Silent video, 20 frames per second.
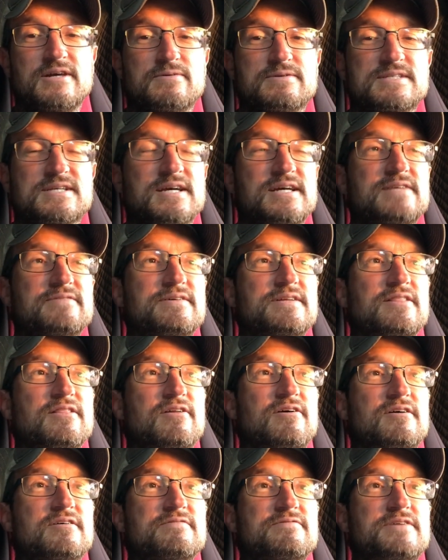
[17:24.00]
that was kind of a
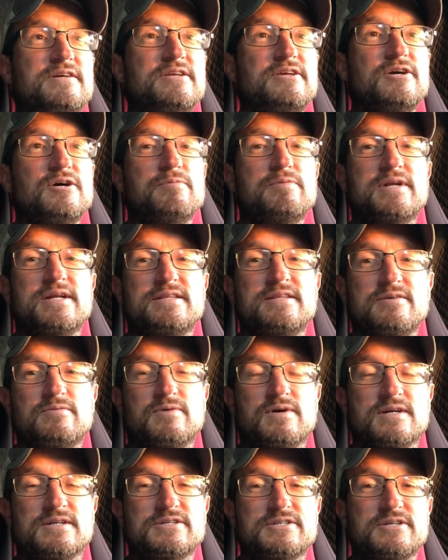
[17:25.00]
long video, but I did
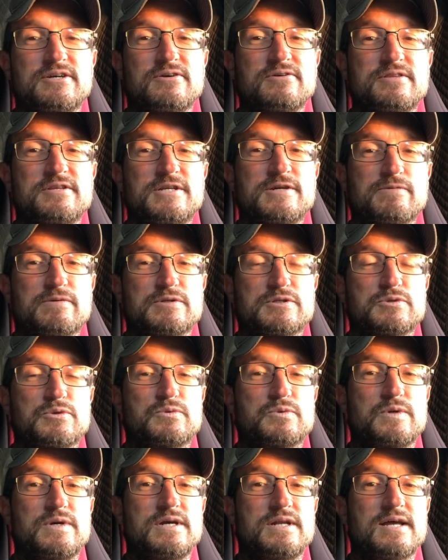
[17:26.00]
want to show the difference
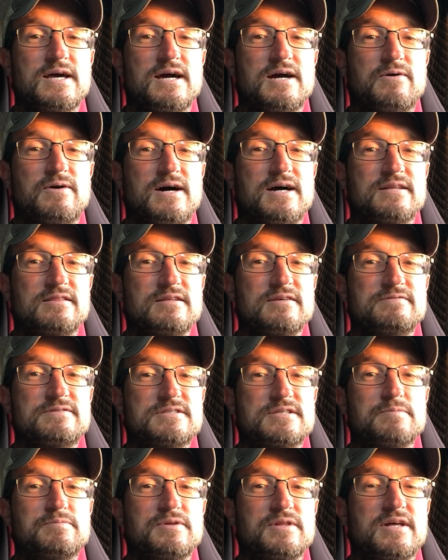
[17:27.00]
between how I live
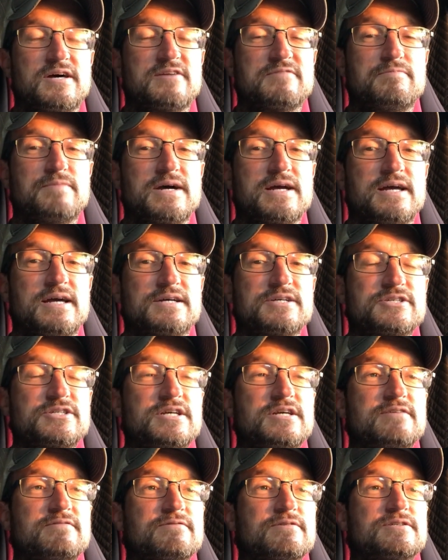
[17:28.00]
simple out of my
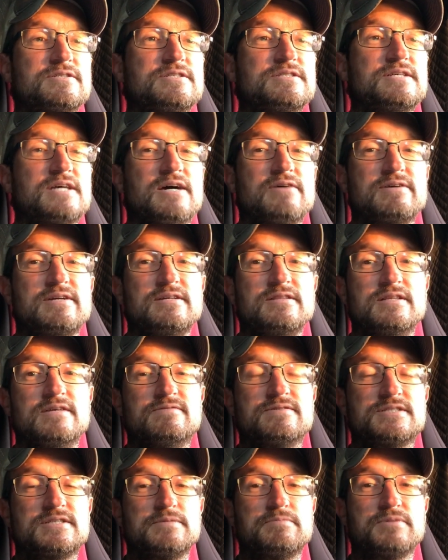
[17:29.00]
XJ versus how he
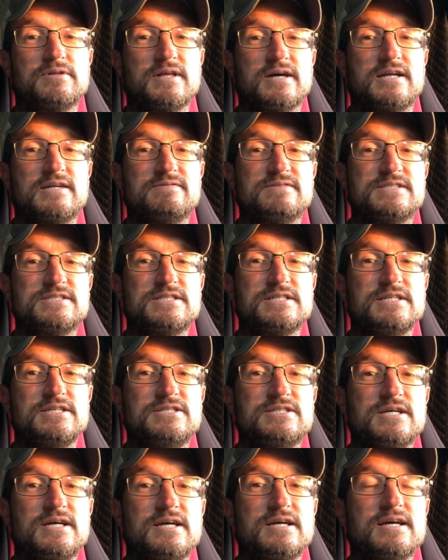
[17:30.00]
lives simple out of his
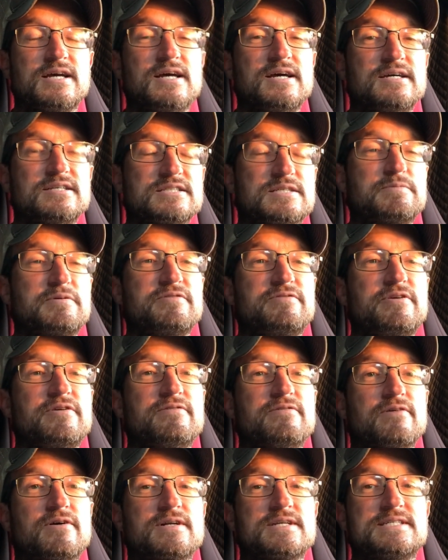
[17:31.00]
TJ. Some of
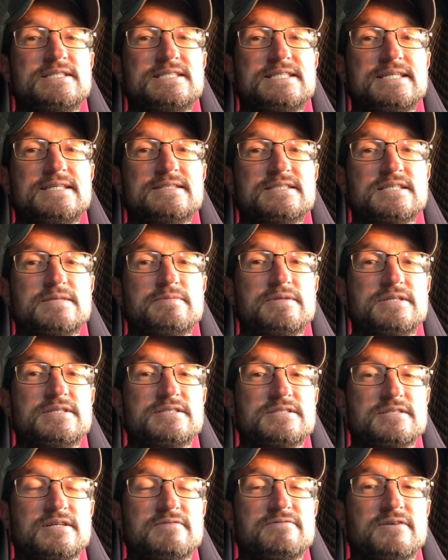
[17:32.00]
you have already seen some of
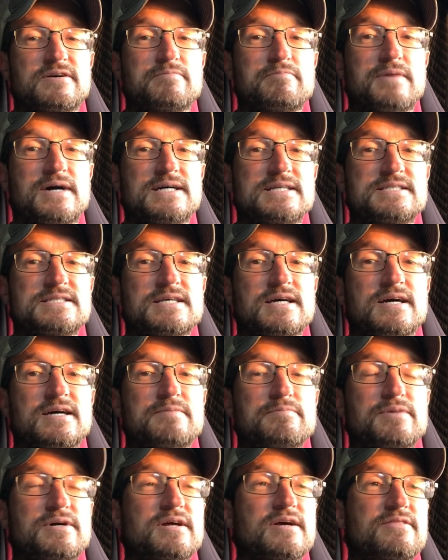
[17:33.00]
this stuff on my
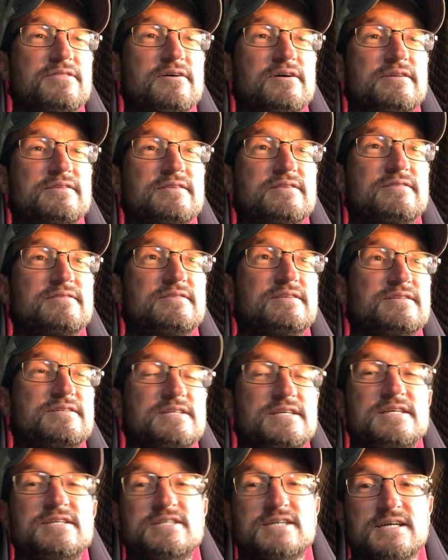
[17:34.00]
side, but I thought the
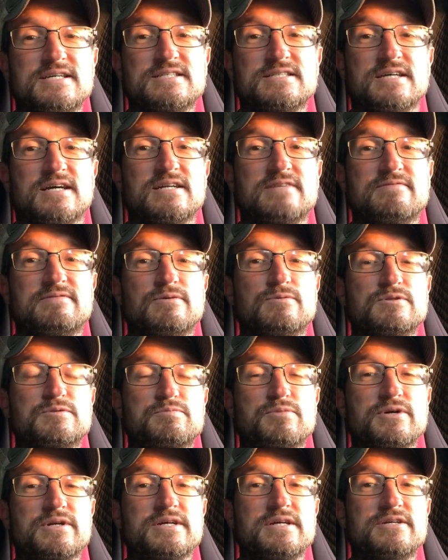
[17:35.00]
TJ side of it was
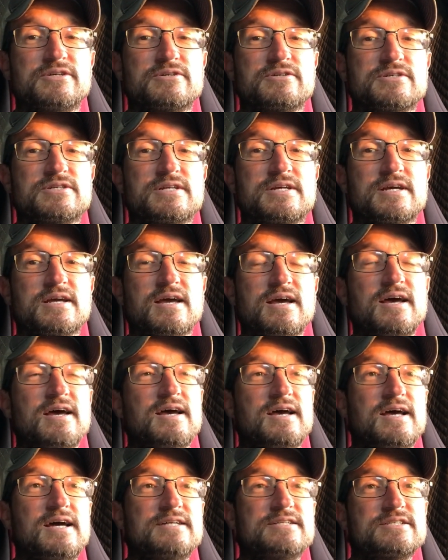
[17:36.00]
pretty interesting,
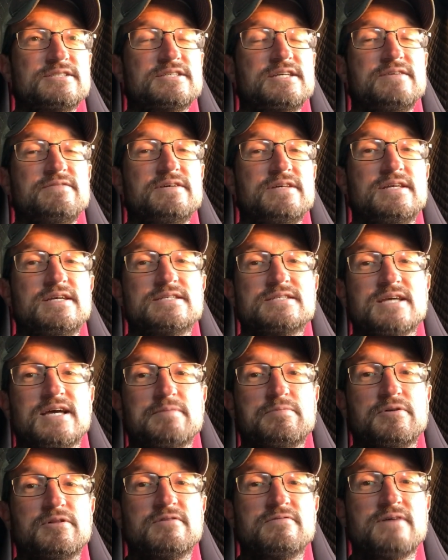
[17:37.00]
and just give you an
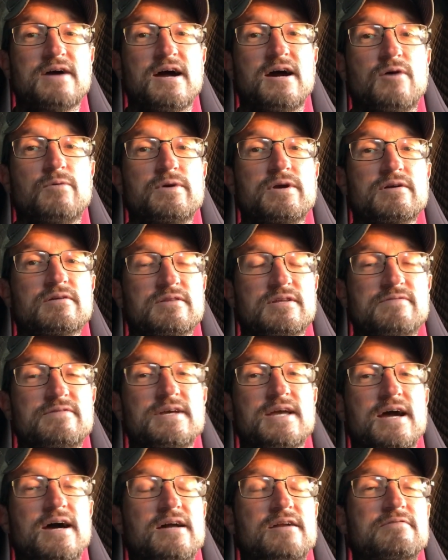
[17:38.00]
example of how we are
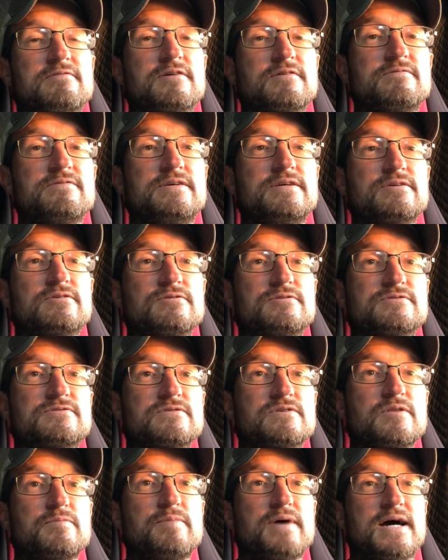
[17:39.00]
living out of our vehicles
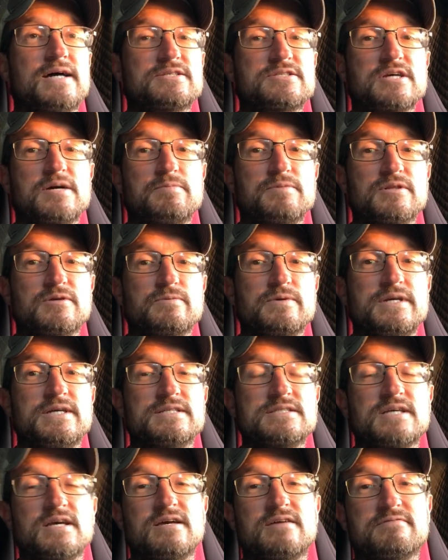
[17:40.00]
for the past couple of
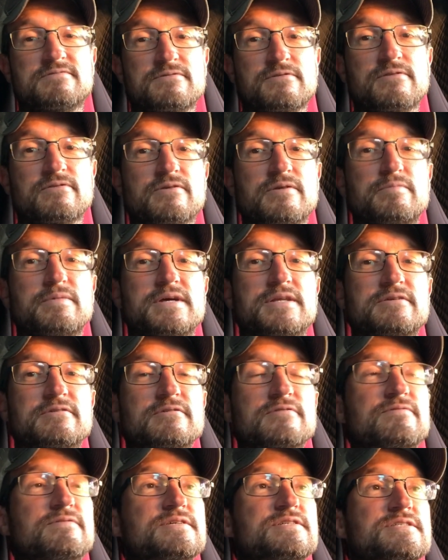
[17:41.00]
weeks and for the
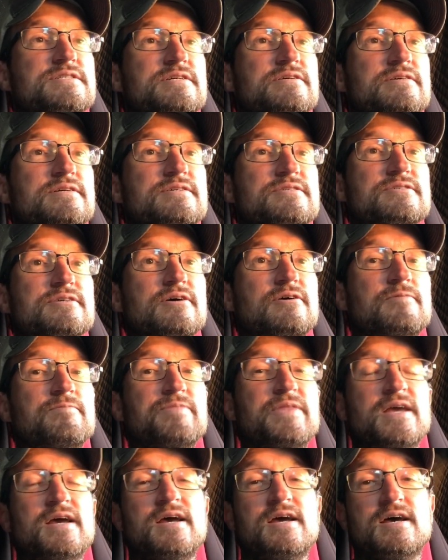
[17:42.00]
remainder of this series. So
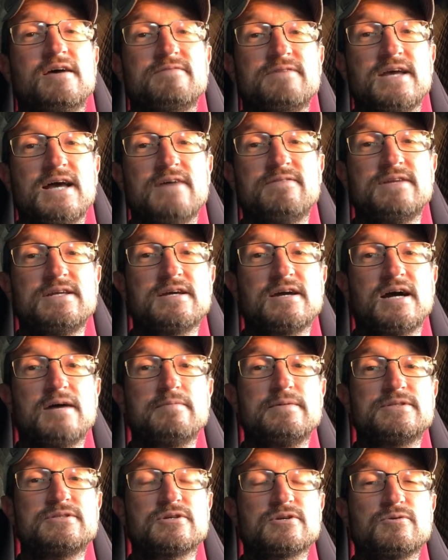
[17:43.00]
if you have any
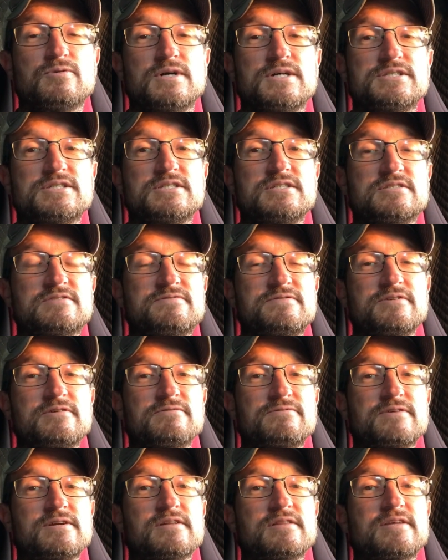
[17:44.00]
comments or questions,
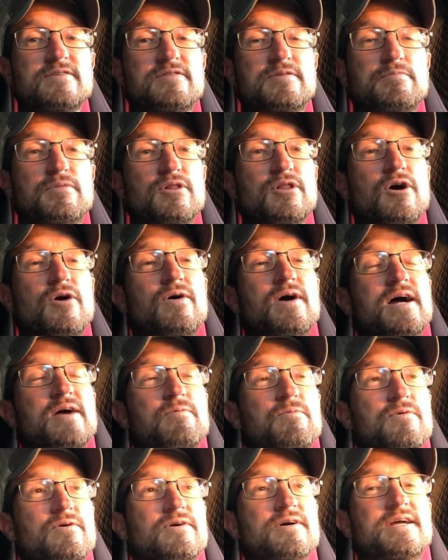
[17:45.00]
feel free to leave them below. I
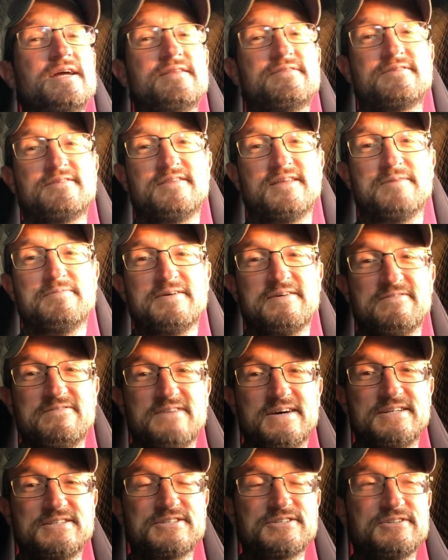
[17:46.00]
will get to them
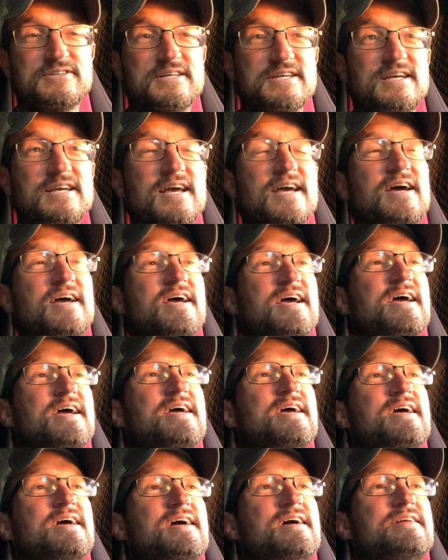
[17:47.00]
eventually,
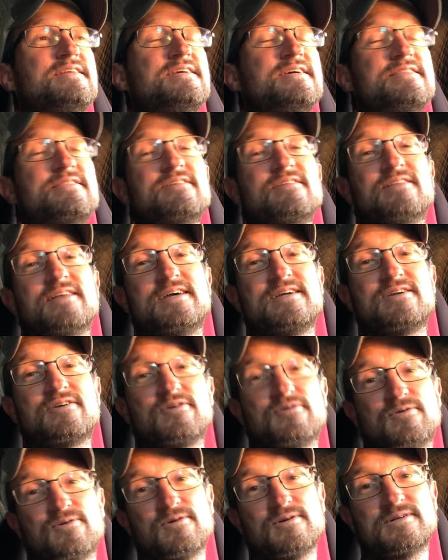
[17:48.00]
and hit the
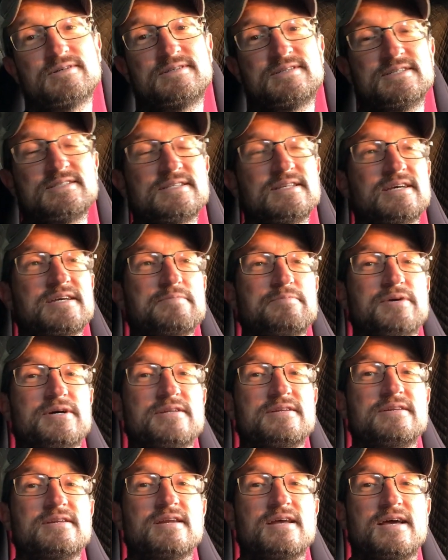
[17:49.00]
like or dislike
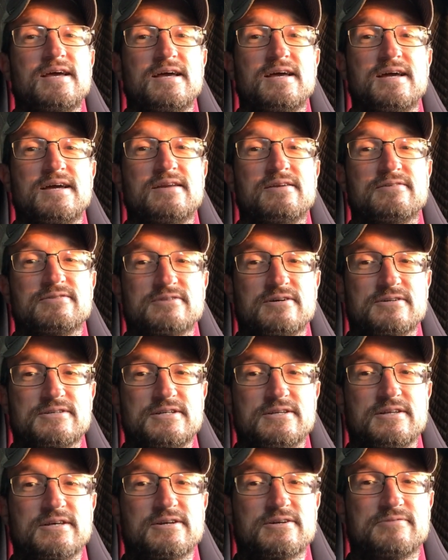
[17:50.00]
button, and I'll talk
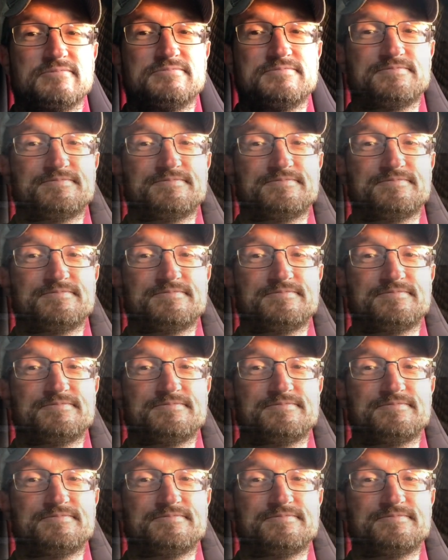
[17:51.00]
to you later.